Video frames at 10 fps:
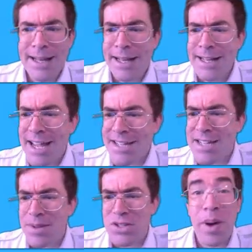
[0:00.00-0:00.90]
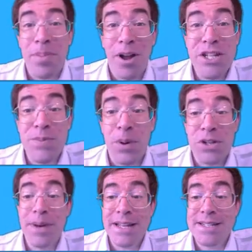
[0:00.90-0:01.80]
Next up, let's talk about blind spots a
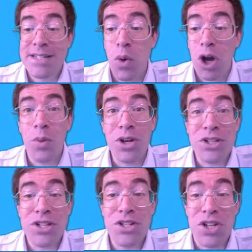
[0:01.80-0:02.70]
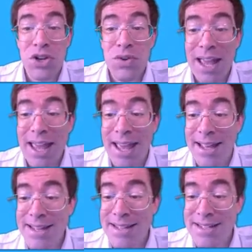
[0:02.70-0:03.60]
bit. So what I want you to do
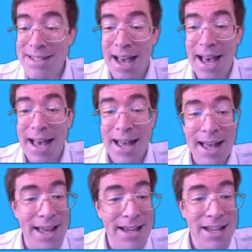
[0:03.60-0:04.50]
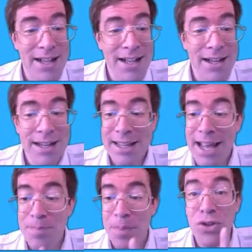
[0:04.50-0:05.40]
is
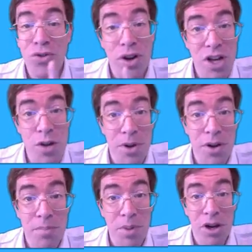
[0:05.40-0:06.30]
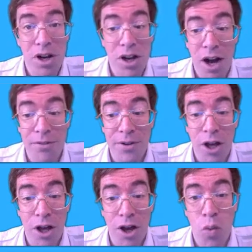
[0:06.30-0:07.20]
keep both your eyes open, but
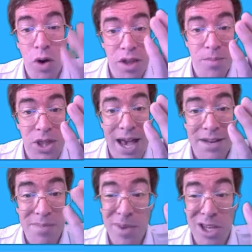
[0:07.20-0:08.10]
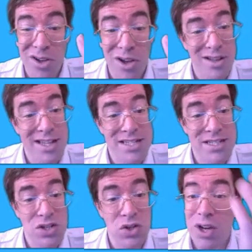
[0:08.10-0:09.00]
cover one of them with your hand. Maybe let's
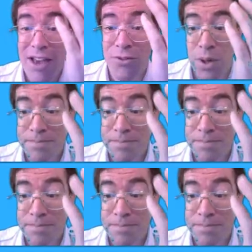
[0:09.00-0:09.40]
do your left one.